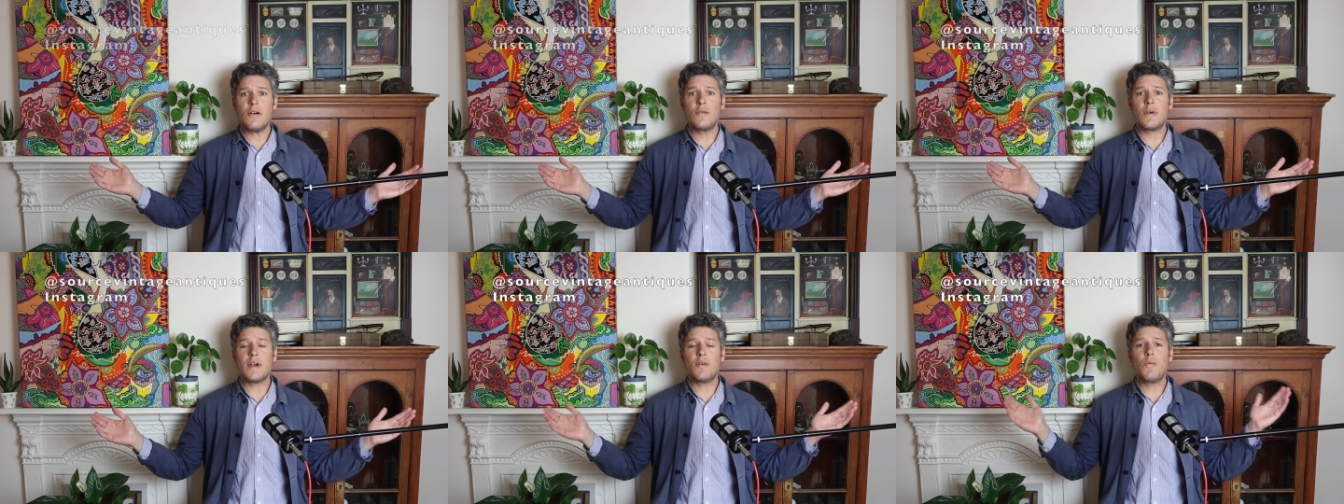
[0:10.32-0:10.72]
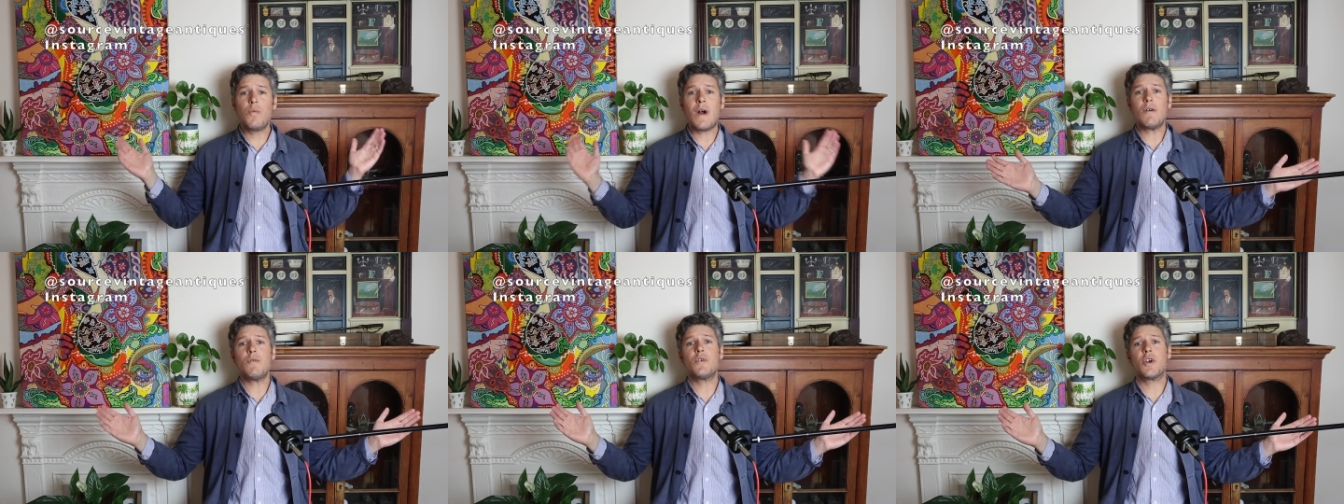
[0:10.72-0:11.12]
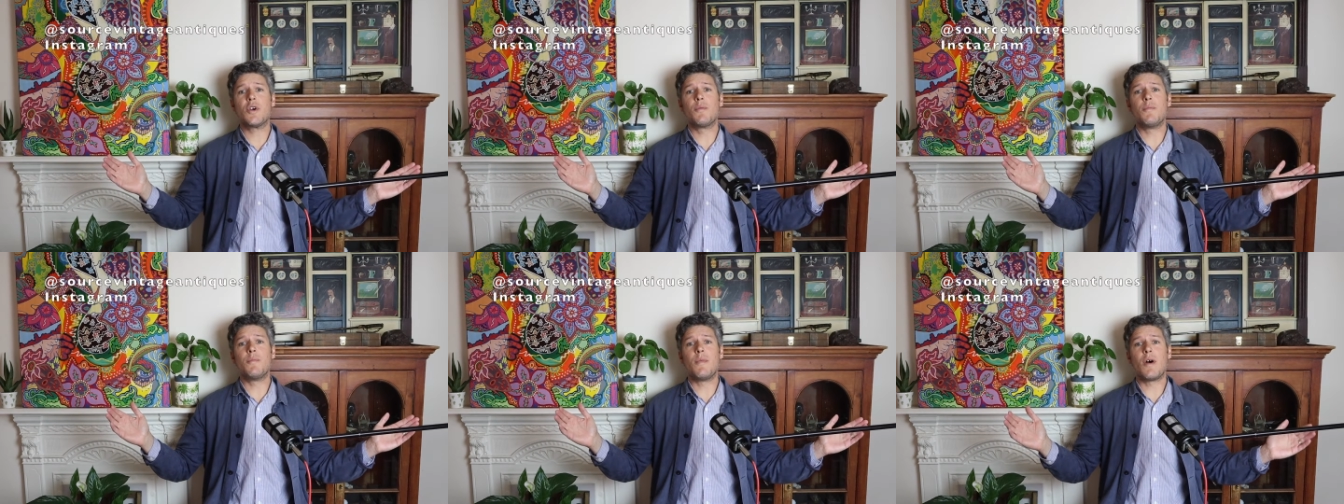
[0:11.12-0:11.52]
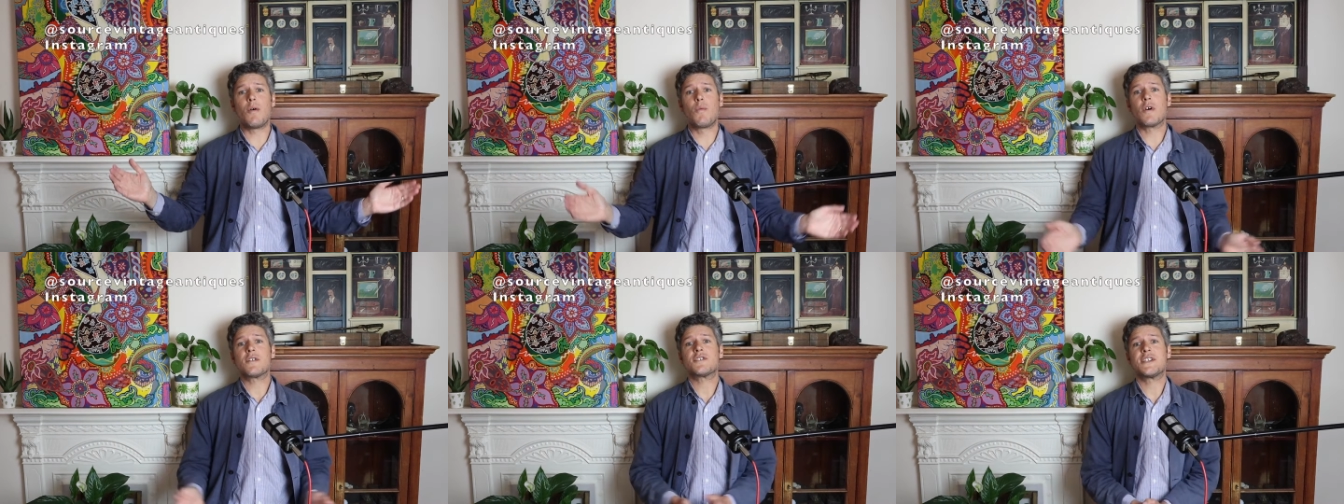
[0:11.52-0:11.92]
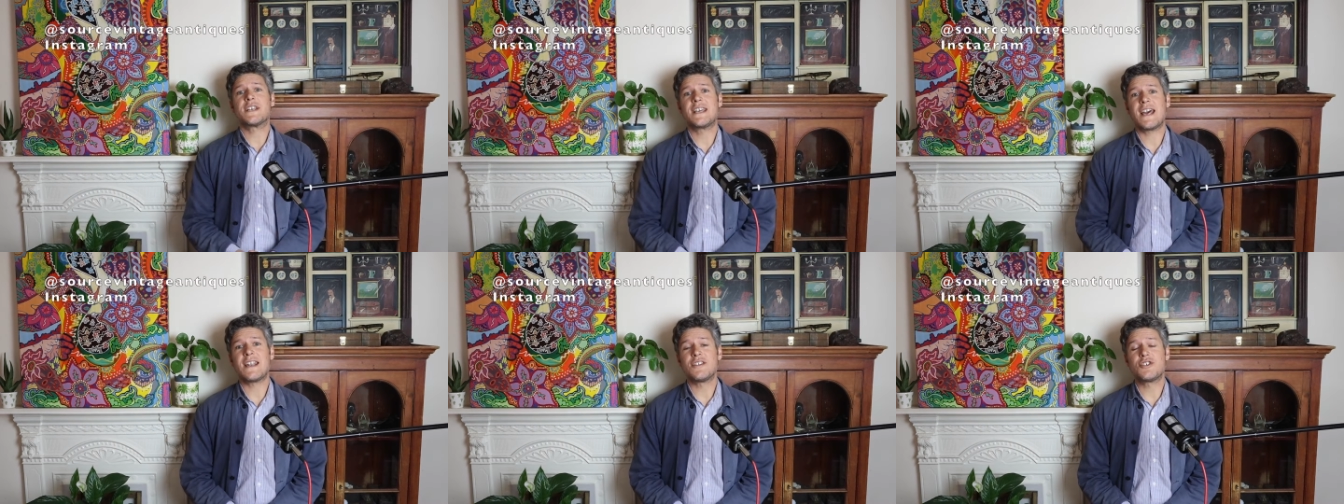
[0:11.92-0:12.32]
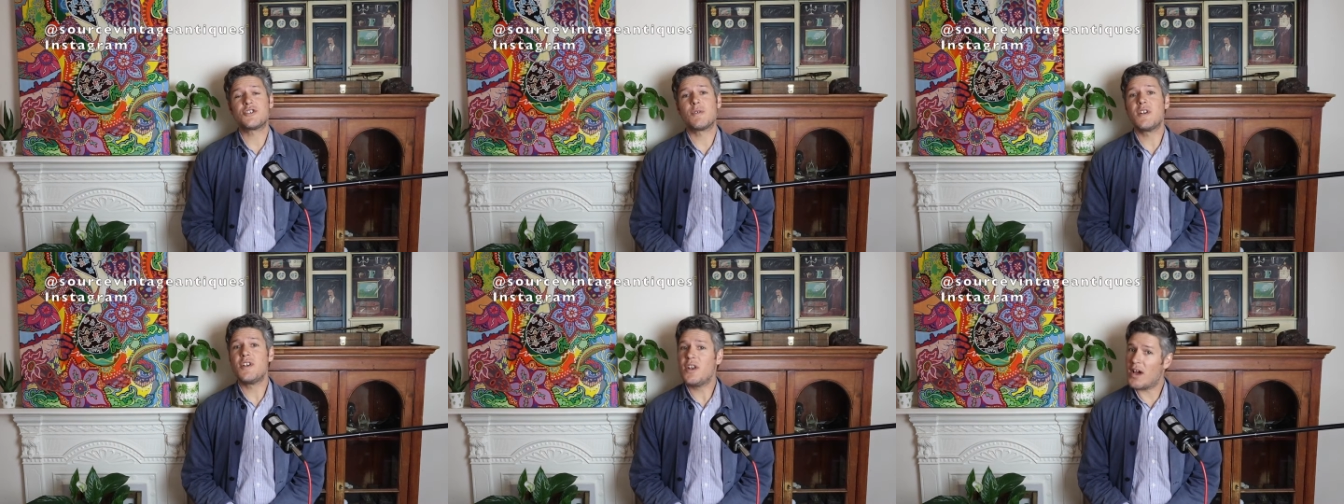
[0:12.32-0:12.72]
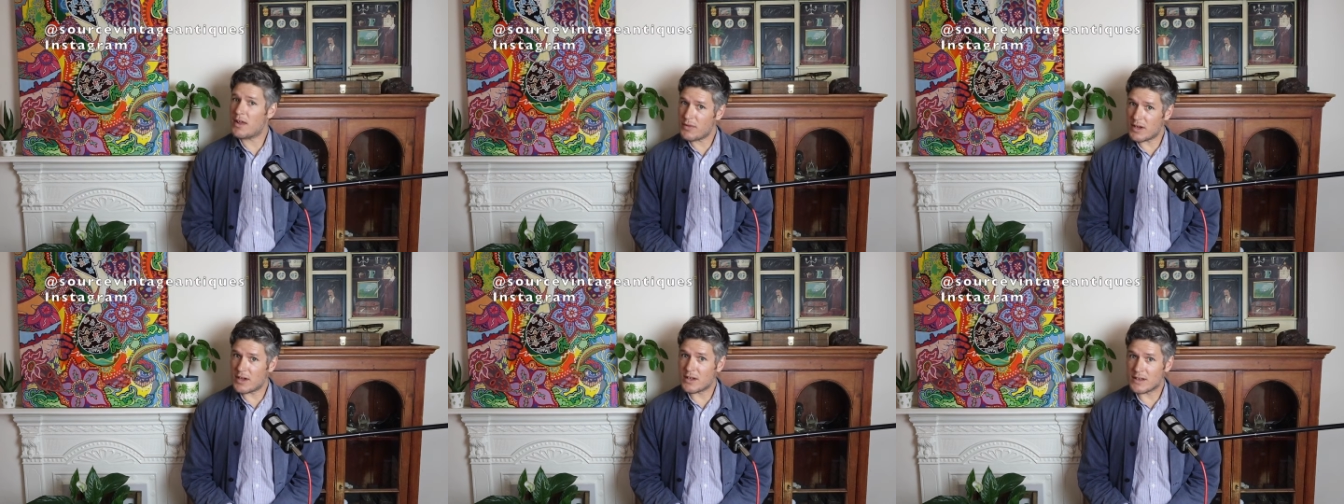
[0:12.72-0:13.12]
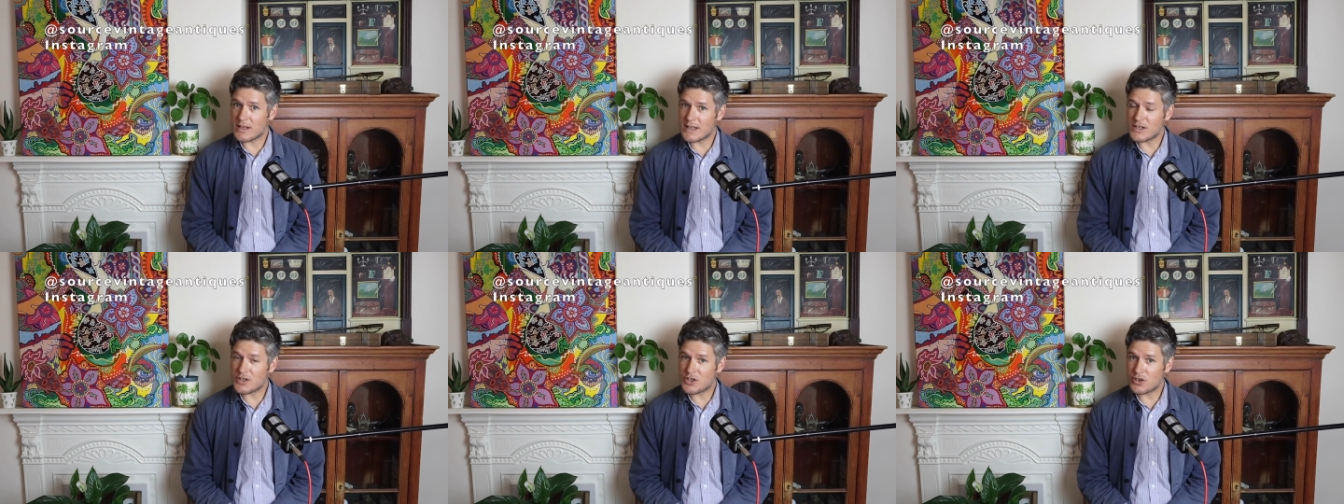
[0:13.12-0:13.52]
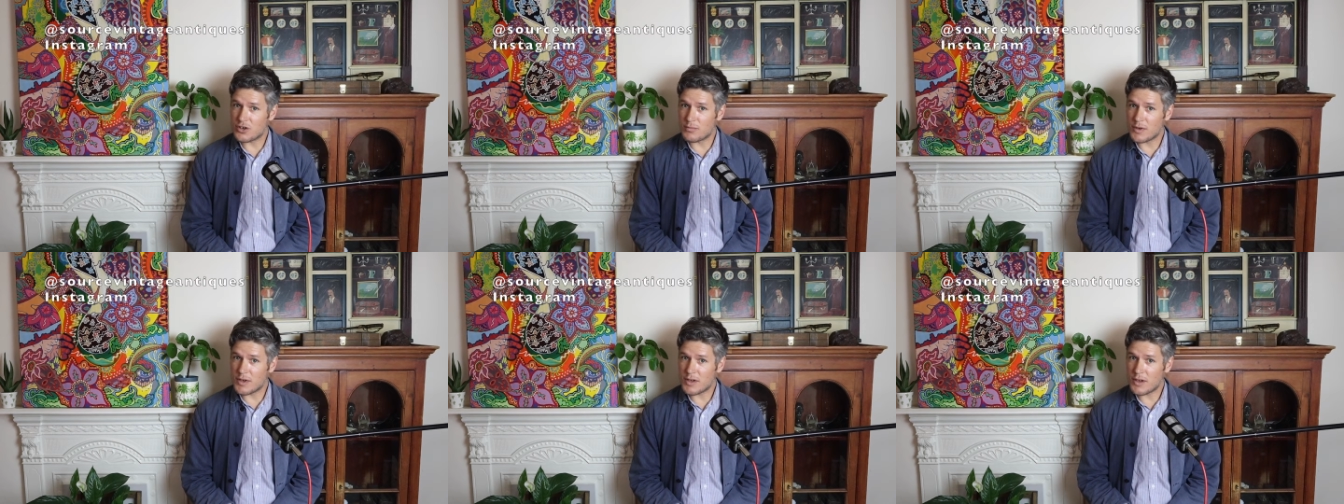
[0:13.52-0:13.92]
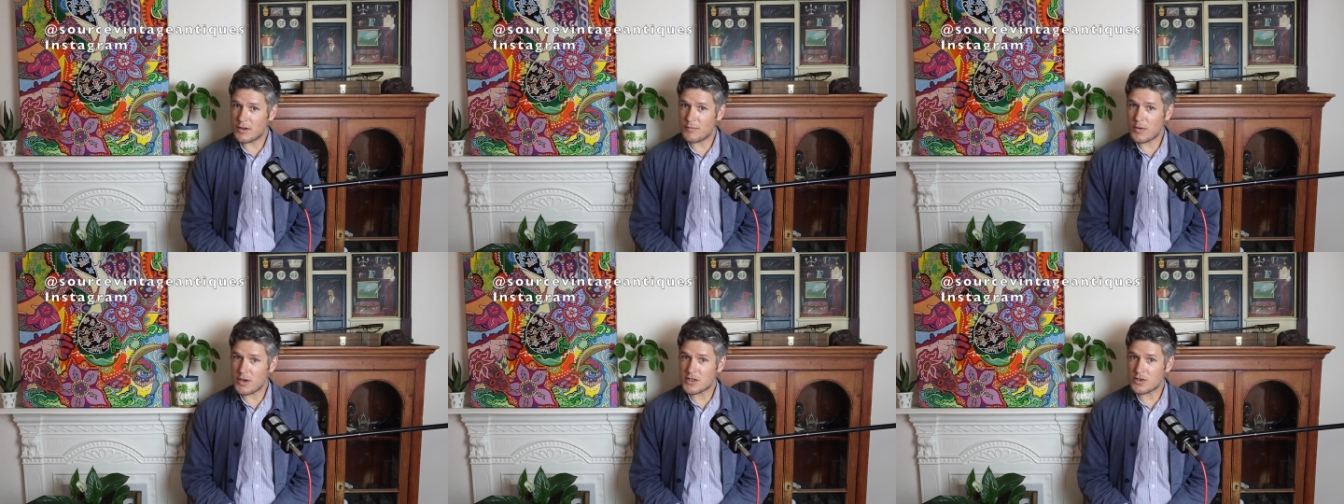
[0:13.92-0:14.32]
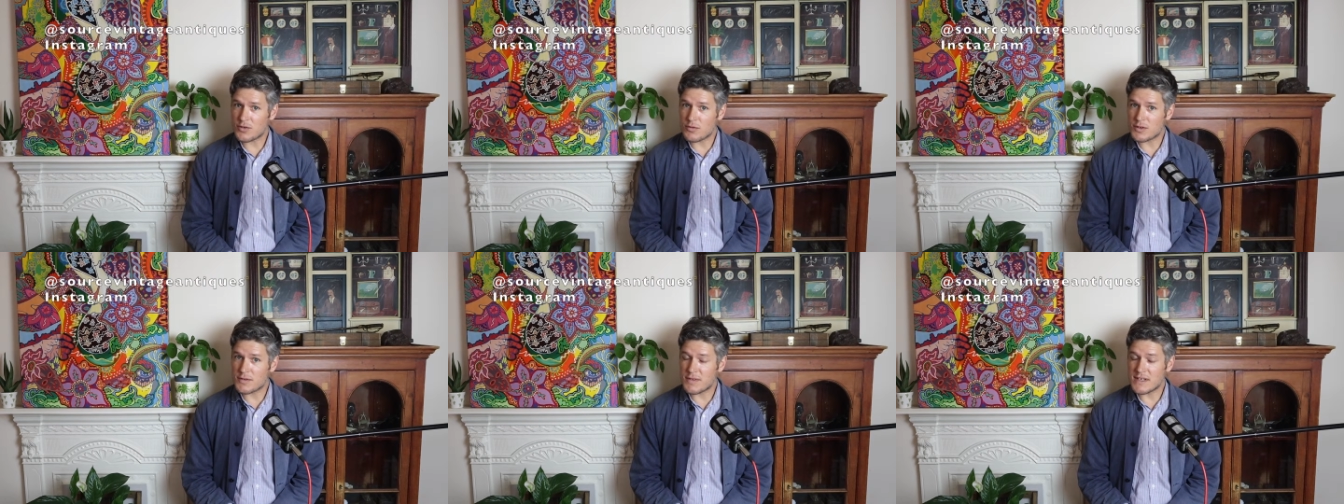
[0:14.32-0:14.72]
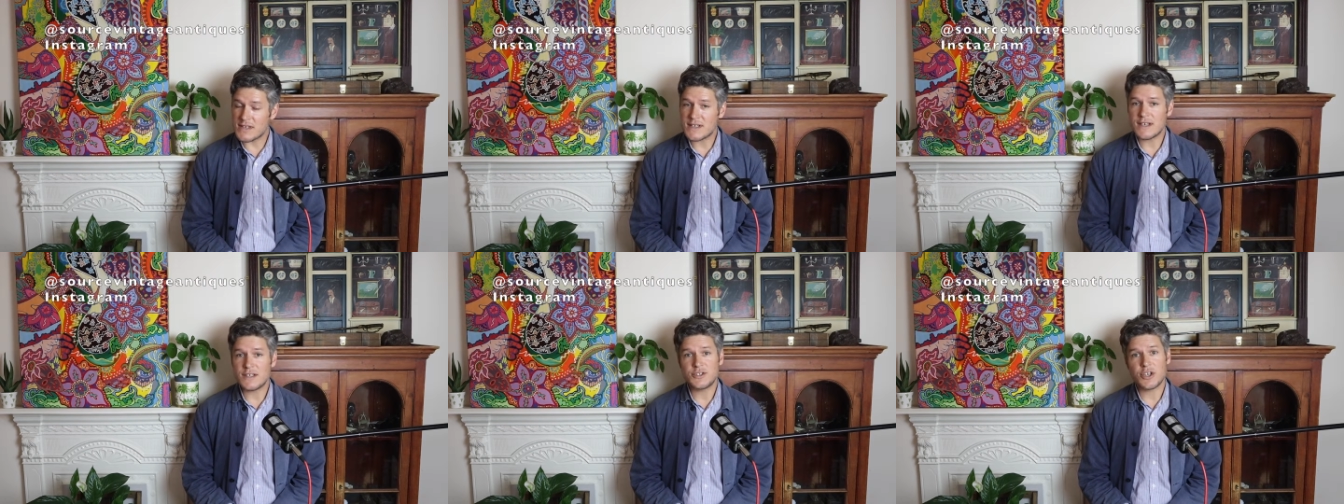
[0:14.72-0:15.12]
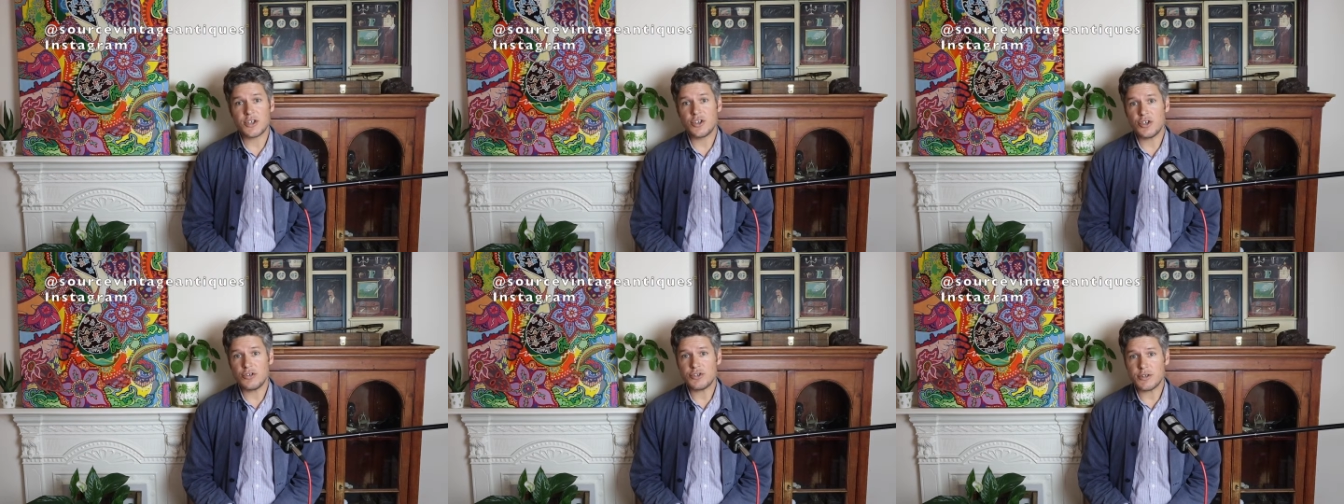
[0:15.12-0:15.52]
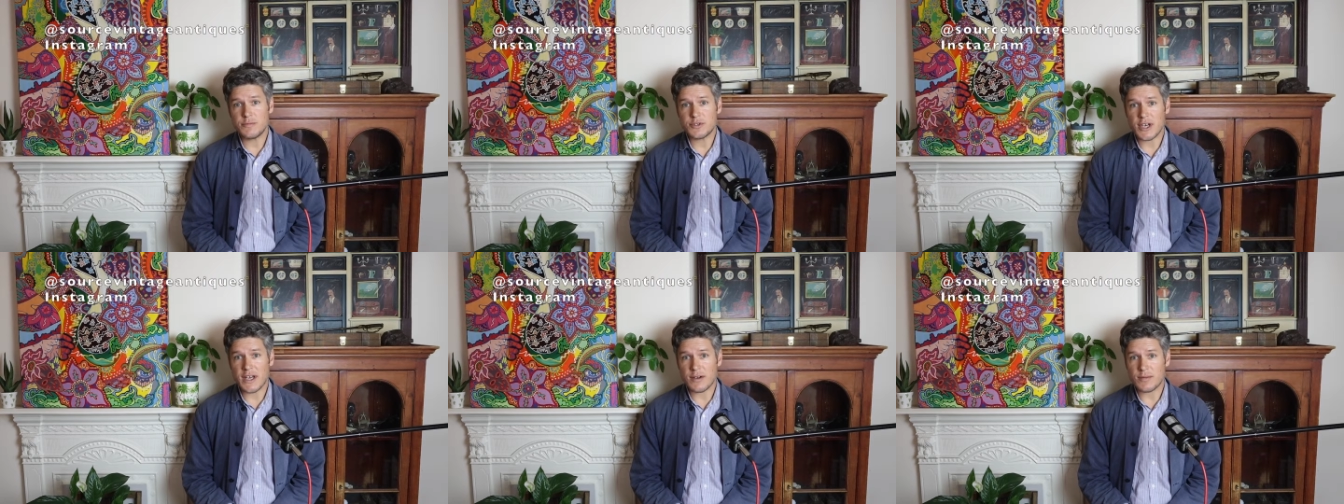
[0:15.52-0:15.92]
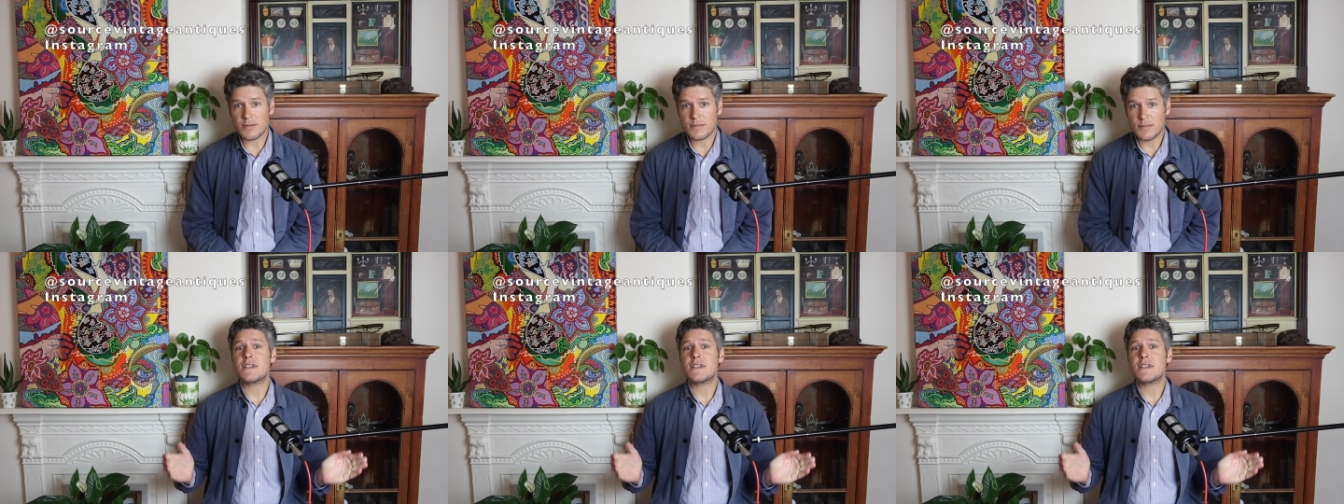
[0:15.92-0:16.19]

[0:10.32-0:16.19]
and welcome once again to another instalment of my Source Vintage YouTube channel.